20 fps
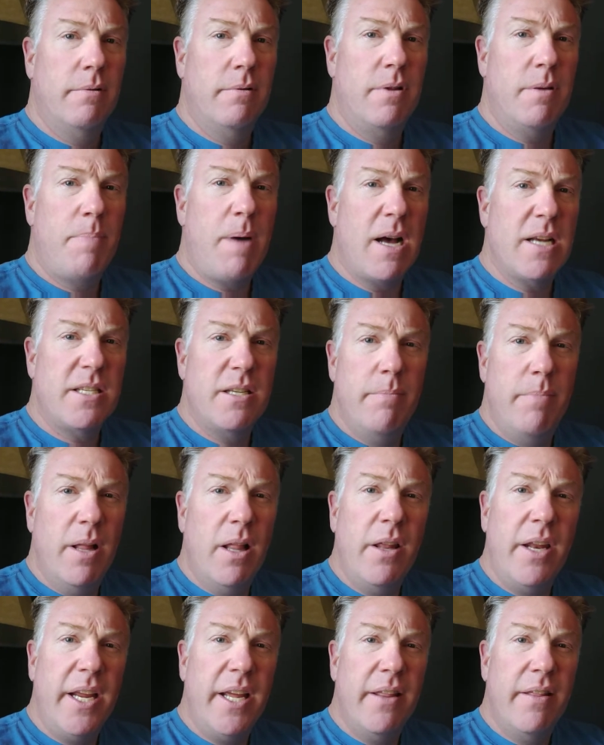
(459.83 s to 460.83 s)
the
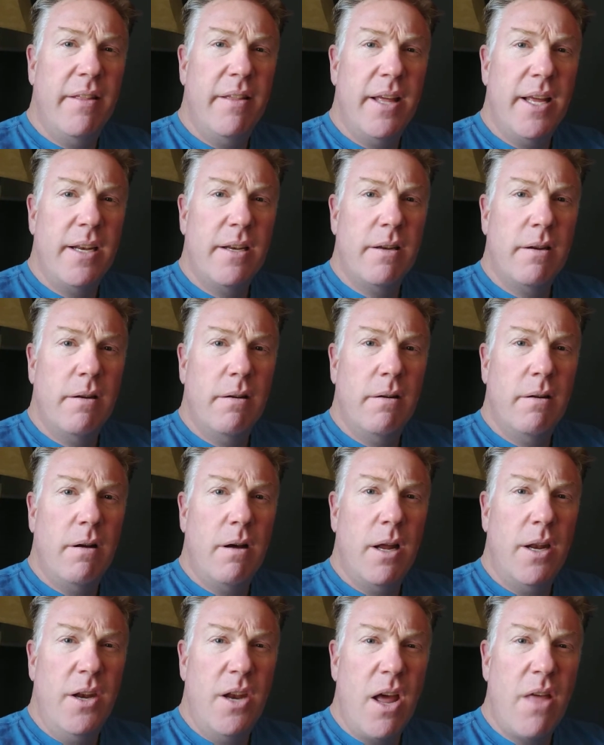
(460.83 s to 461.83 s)
possibility that
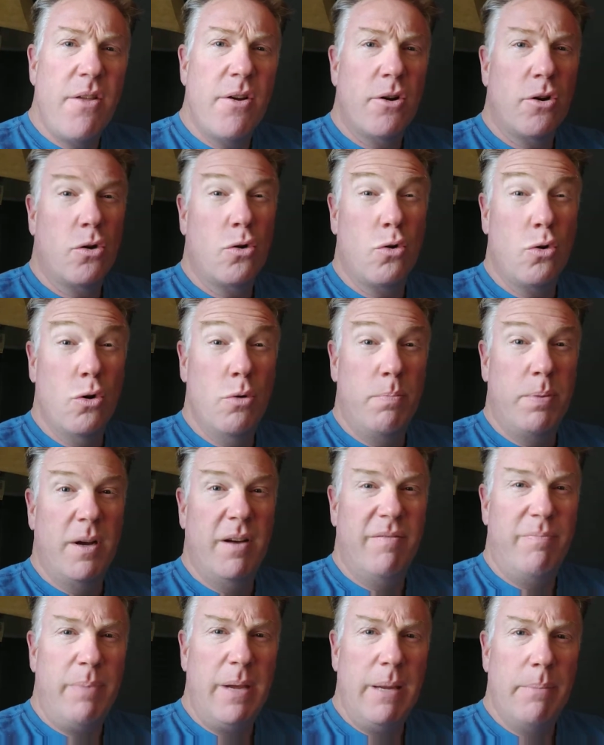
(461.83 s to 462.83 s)
another group
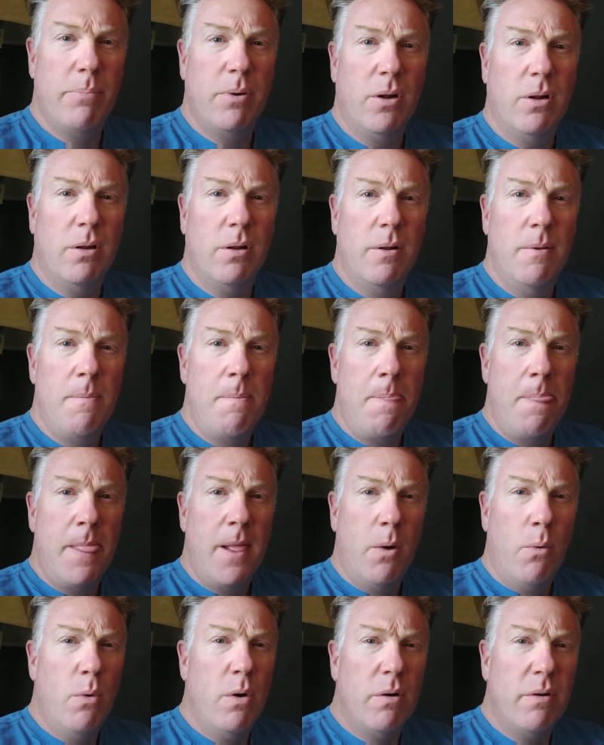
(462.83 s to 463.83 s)
of people
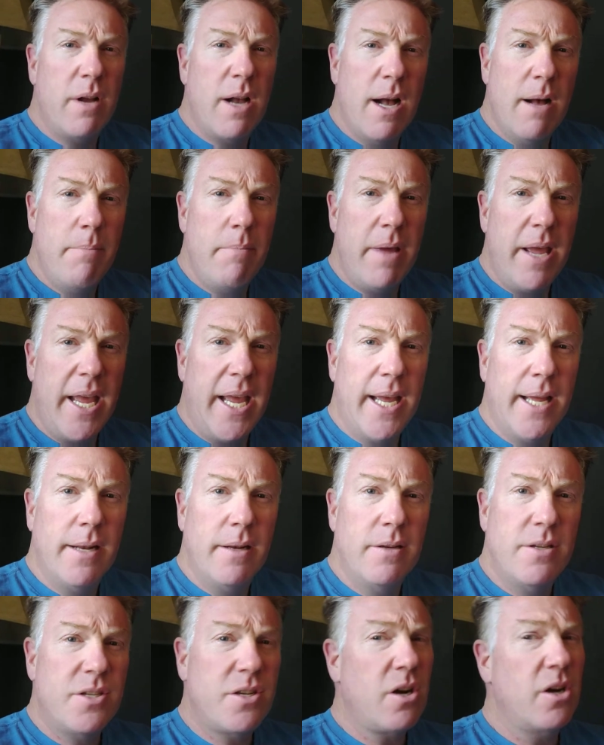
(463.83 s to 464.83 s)
will come
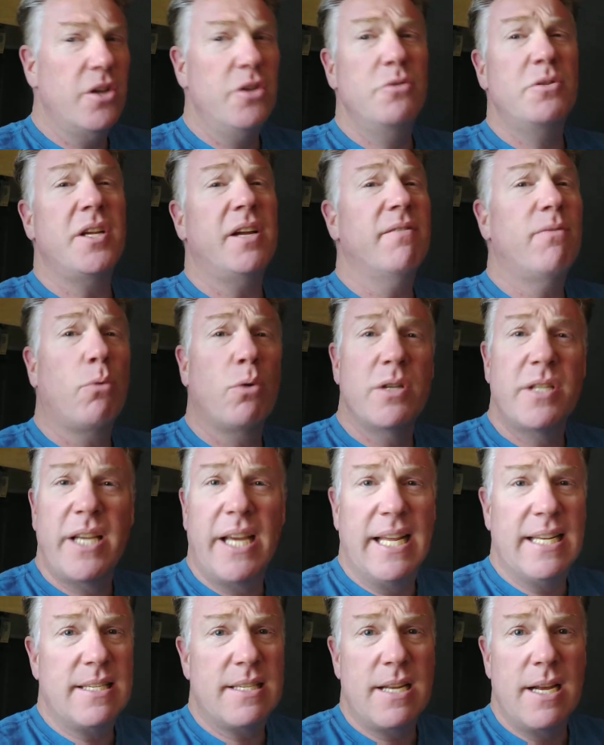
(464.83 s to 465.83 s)
and start using force
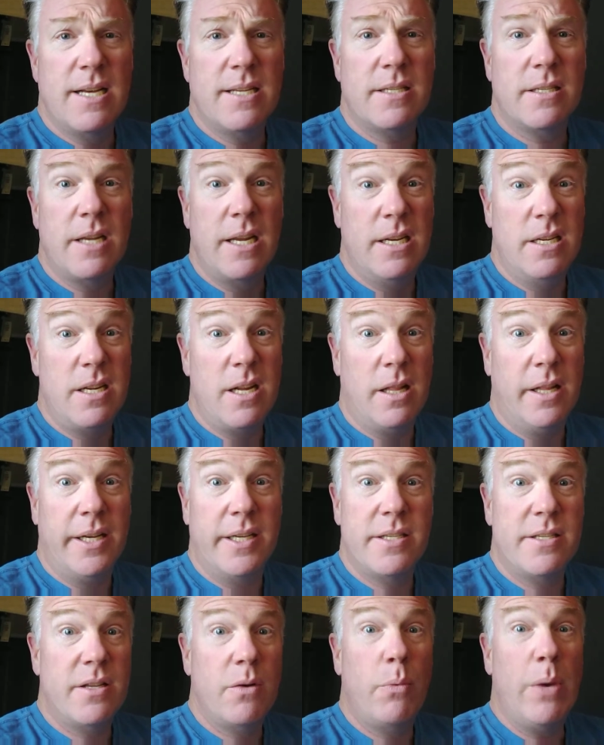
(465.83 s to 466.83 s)
against us and telling
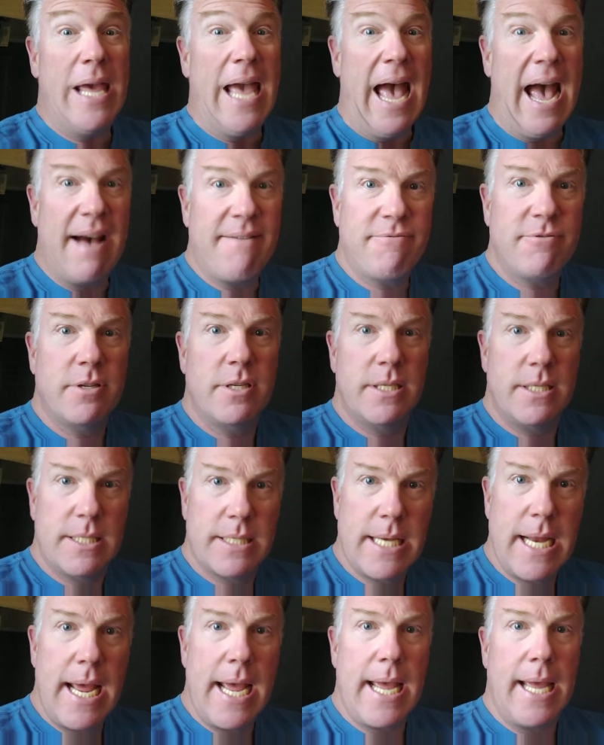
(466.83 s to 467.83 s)
us that we have to
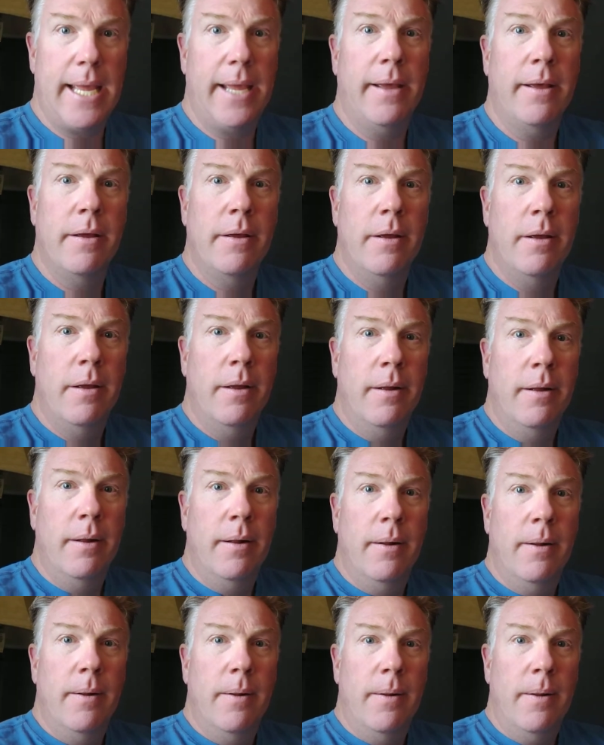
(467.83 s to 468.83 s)
stay
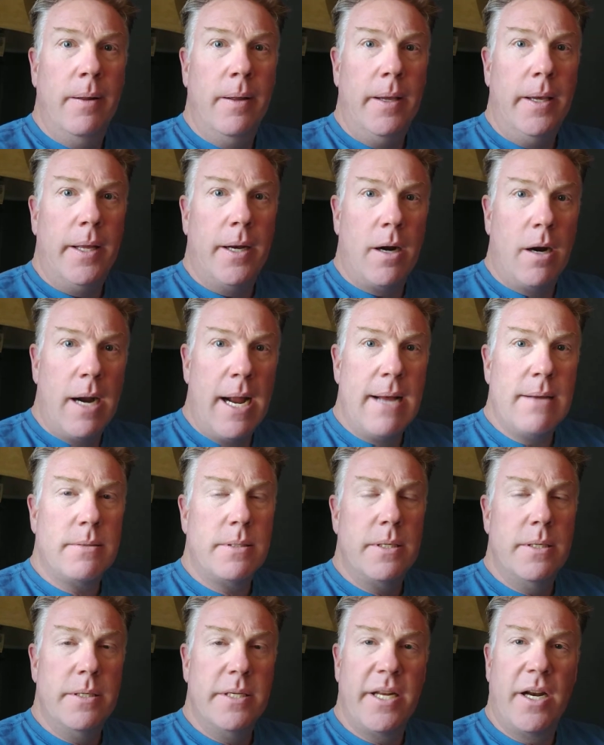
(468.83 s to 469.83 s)
in our
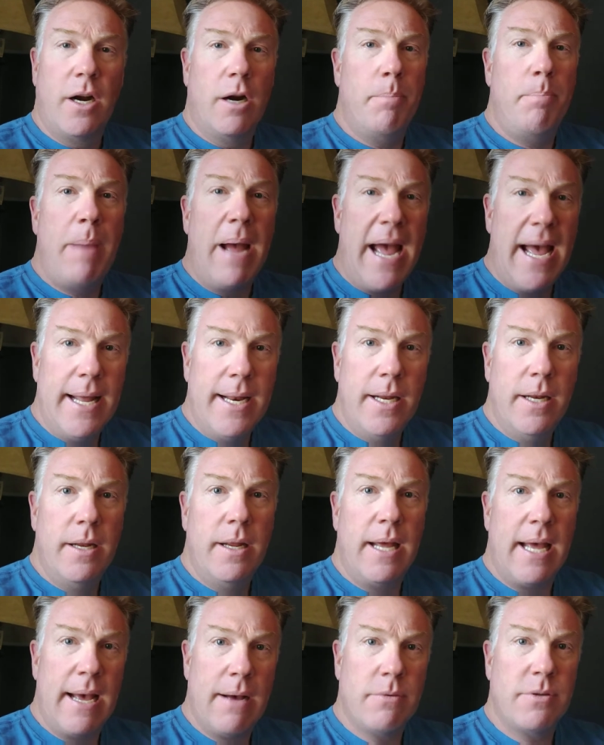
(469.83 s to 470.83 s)
houses, in our padded
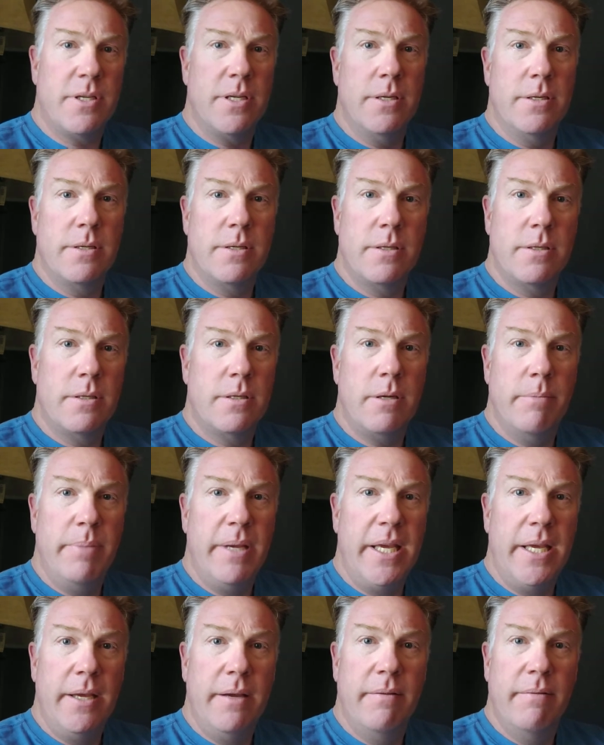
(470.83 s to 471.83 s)
houses, to
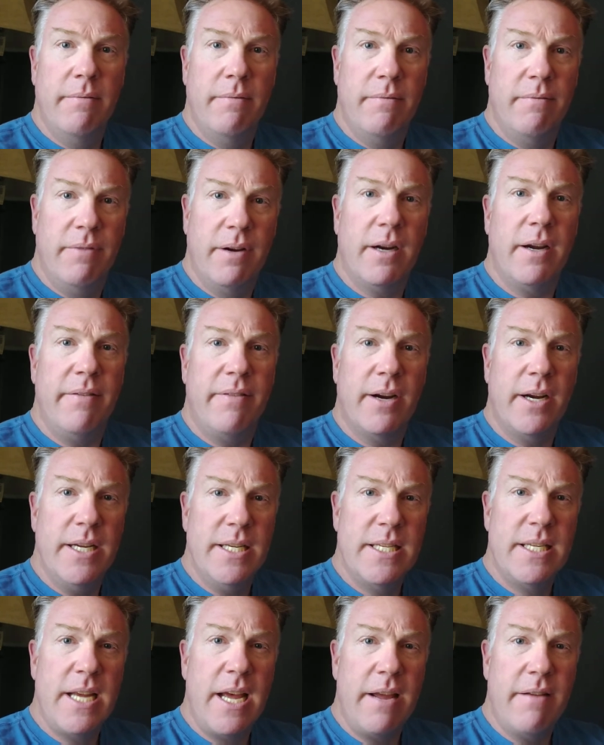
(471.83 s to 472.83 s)
be very, very
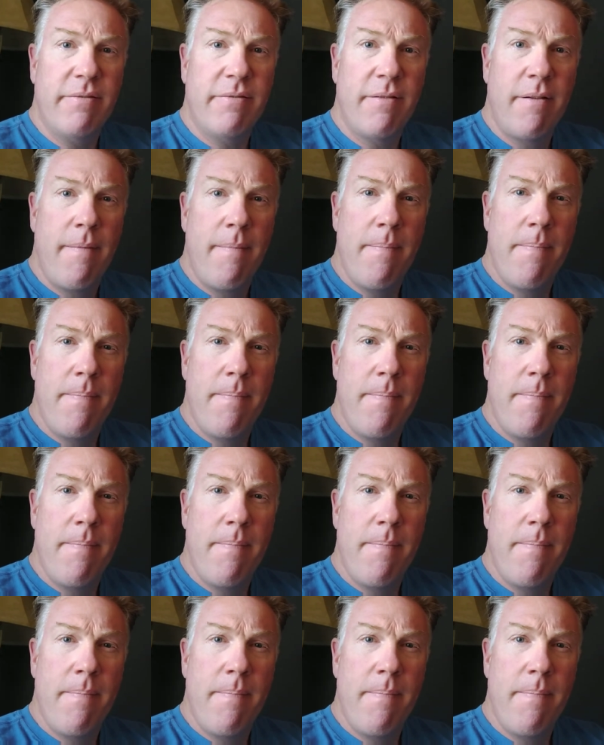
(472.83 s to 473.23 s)
safe.